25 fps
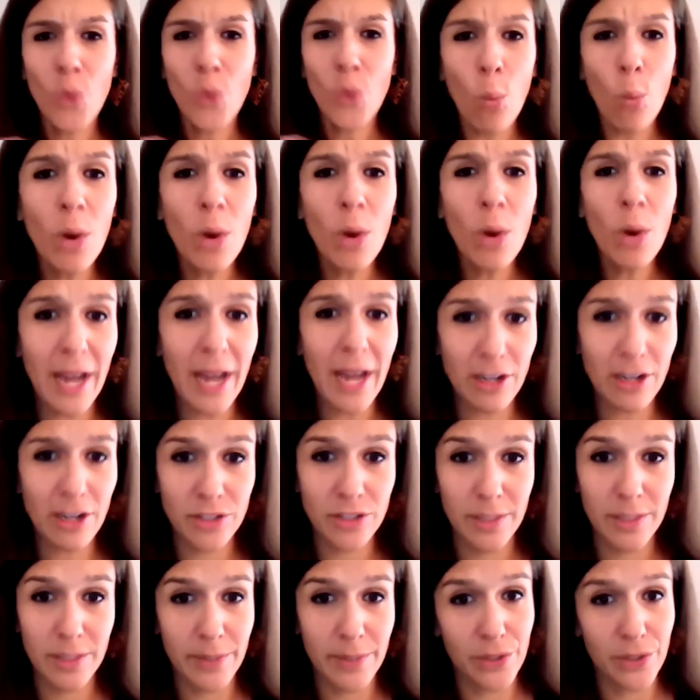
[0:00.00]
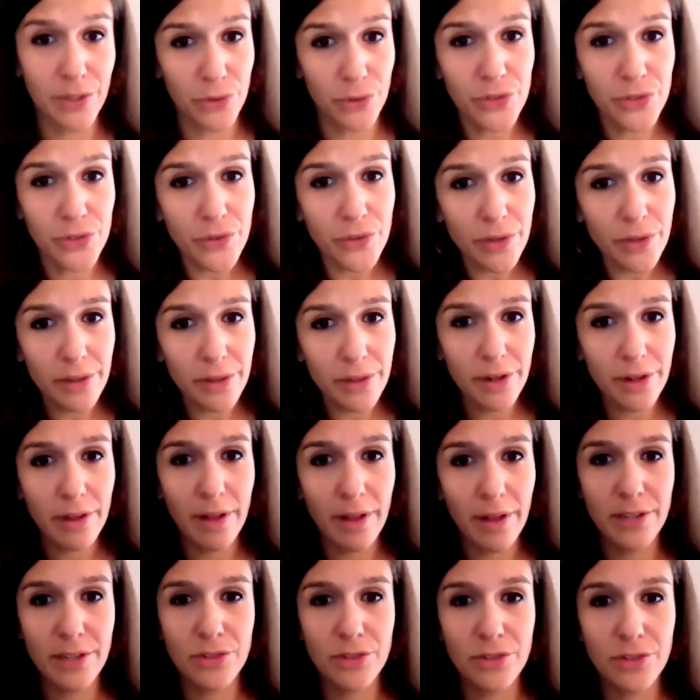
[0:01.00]
what would actually be useful in their
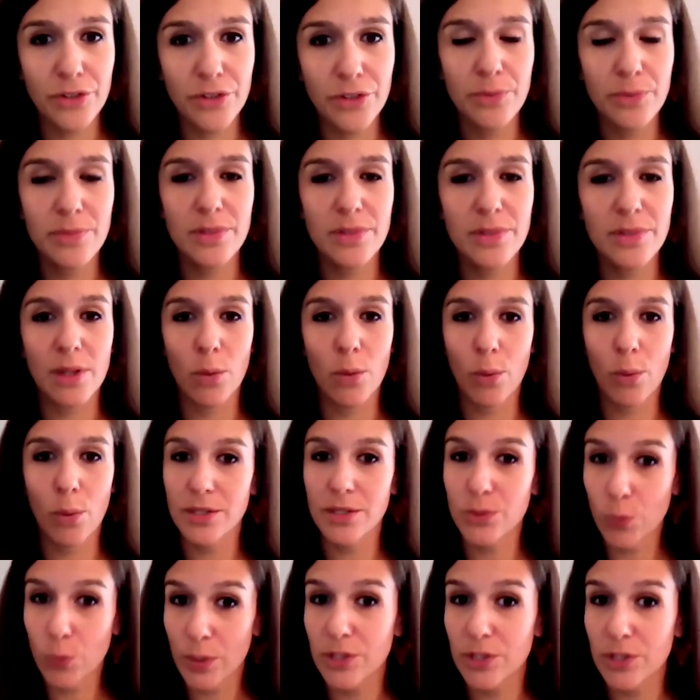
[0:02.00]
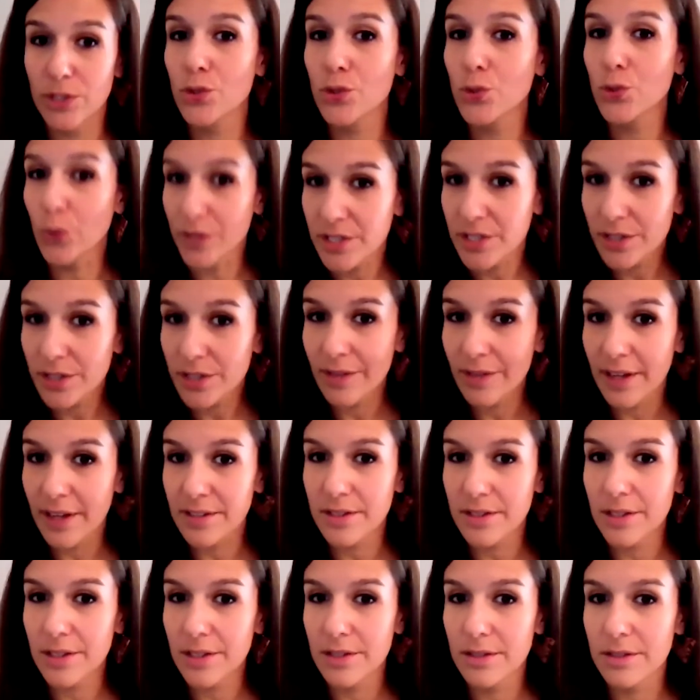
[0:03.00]
classrooms, like what sorts of
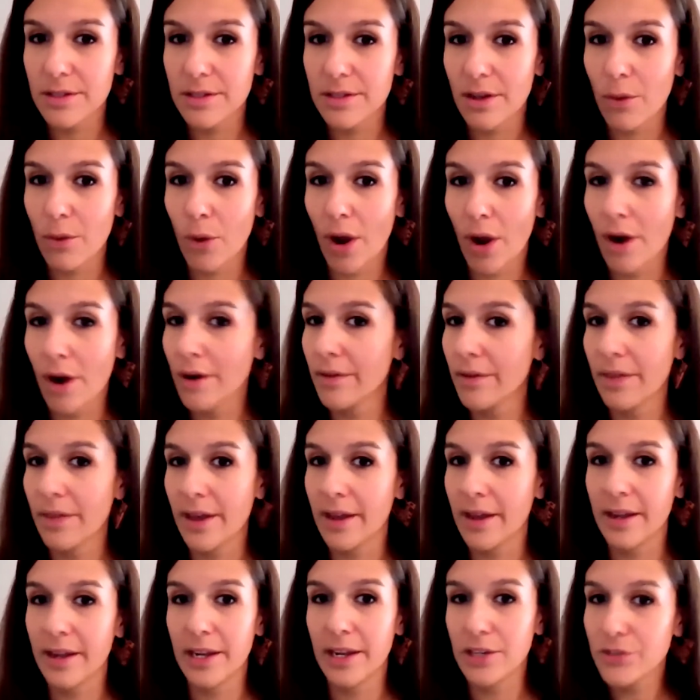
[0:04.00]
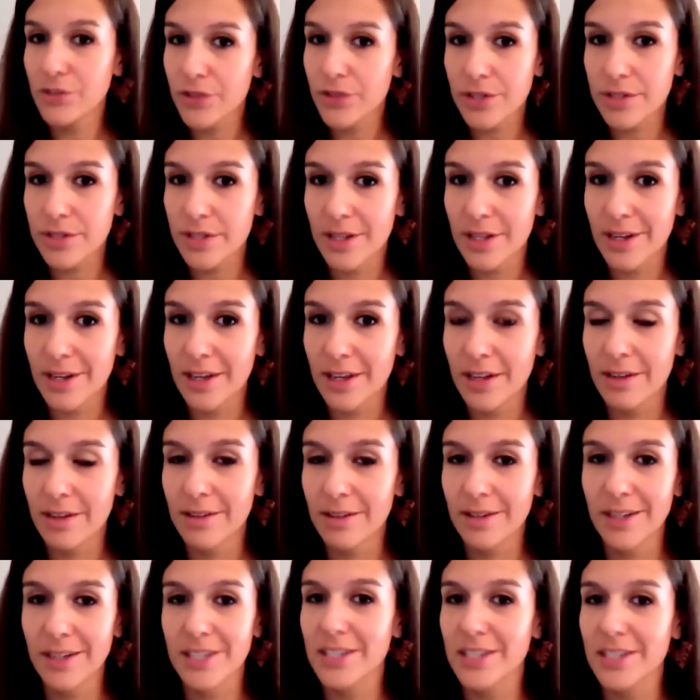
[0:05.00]
lessons are they interested
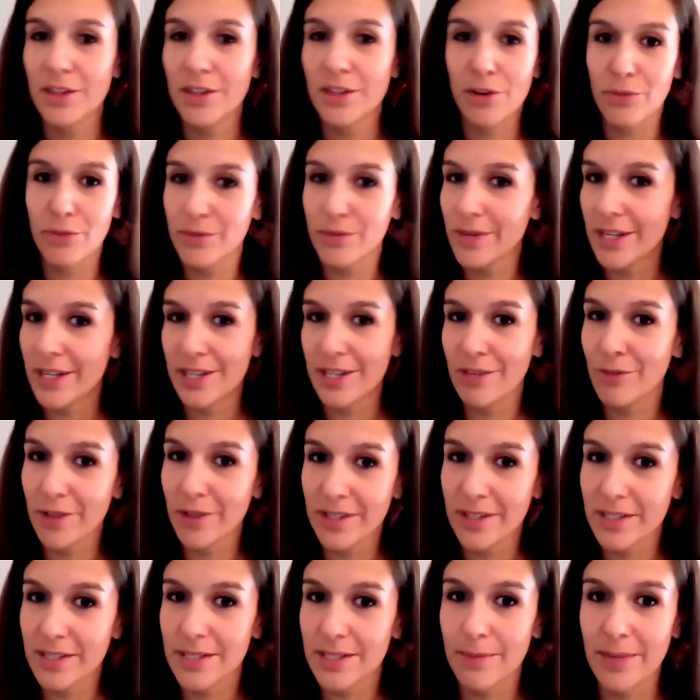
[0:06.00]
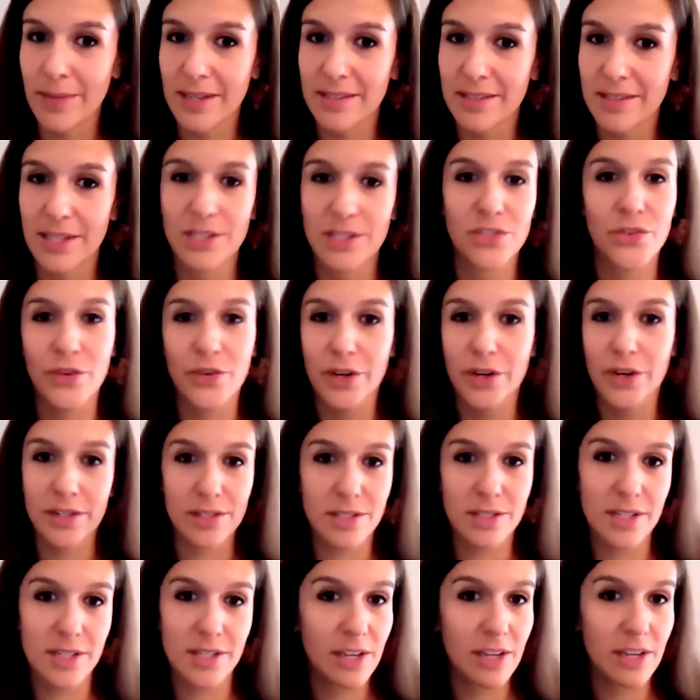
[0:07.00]
in. It really doesn't make sense for
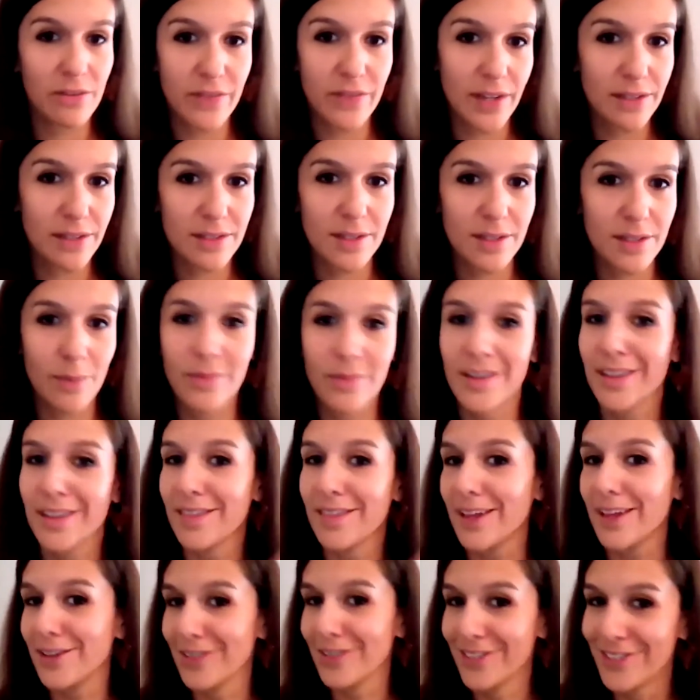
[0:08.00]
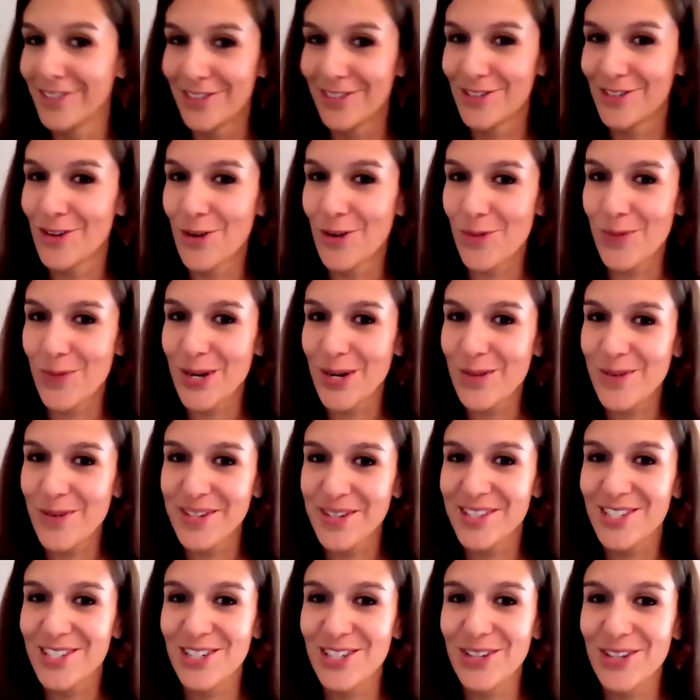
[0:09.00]
us to invent something that nobody
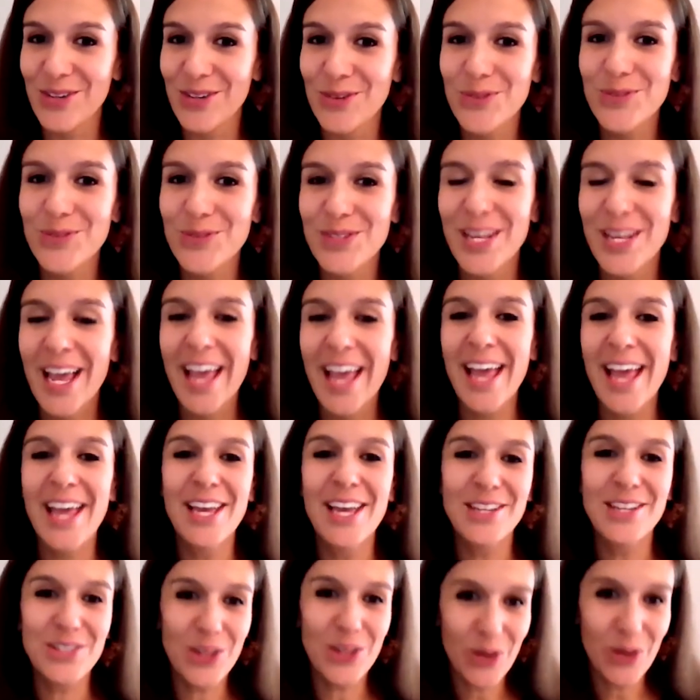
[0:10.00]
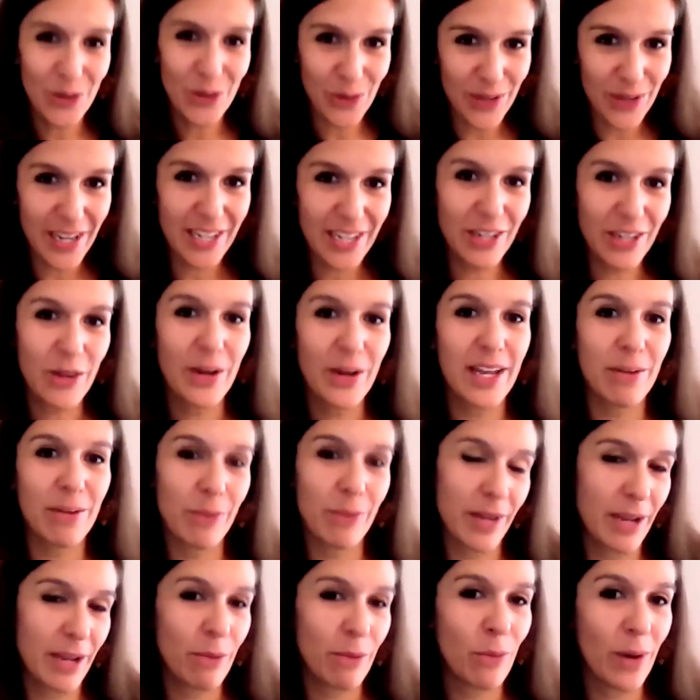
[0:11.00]
wants to use. So
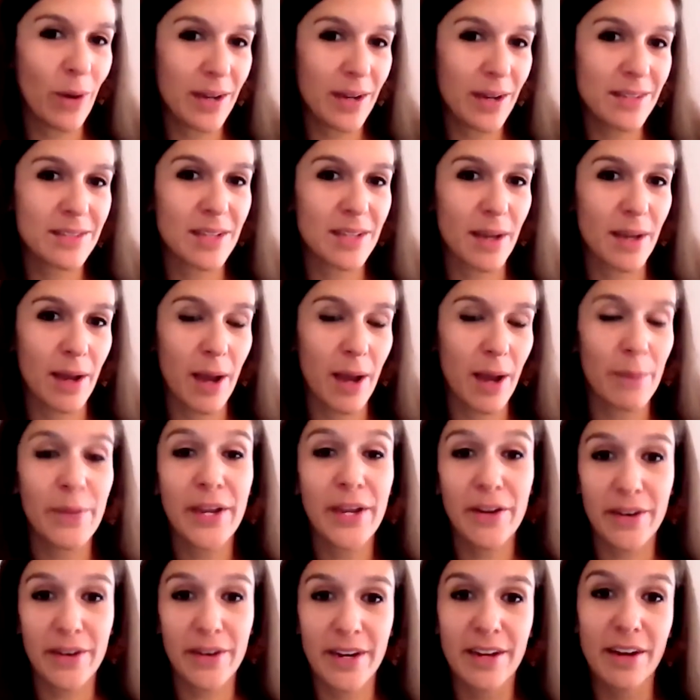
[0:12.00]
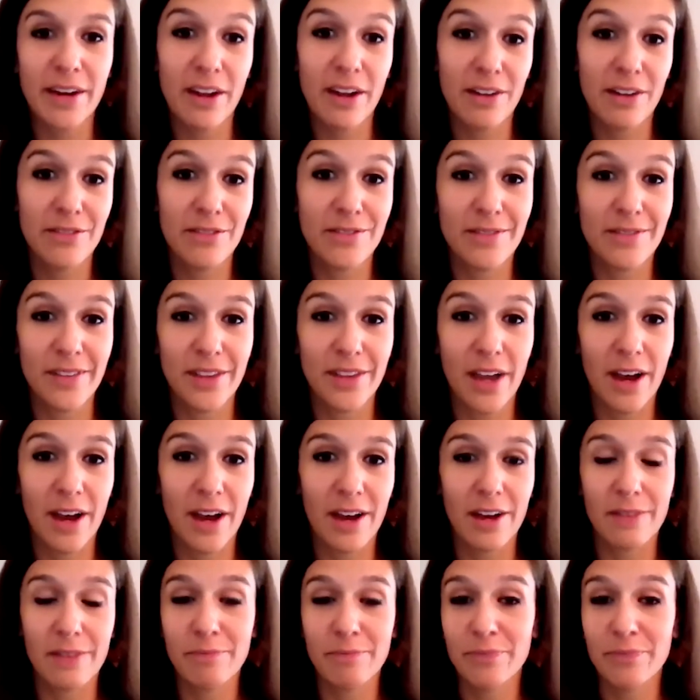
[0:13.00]
it was a period
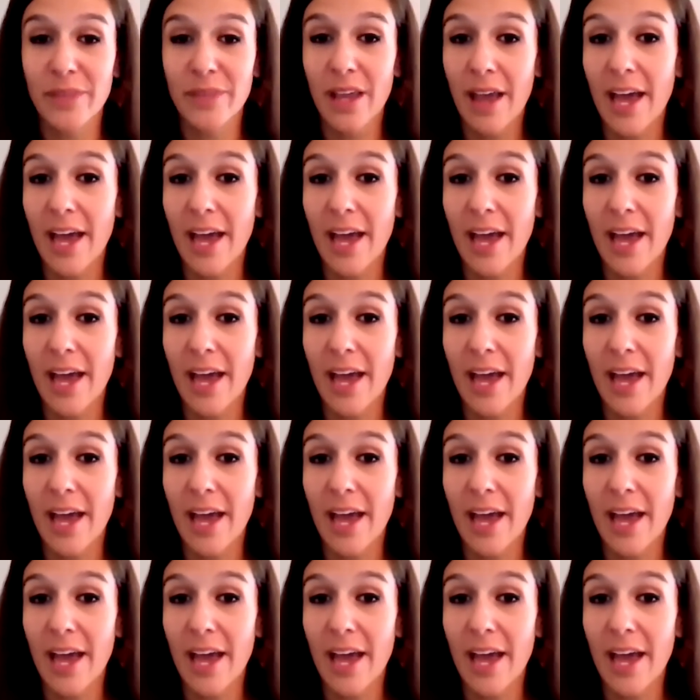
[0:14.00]
of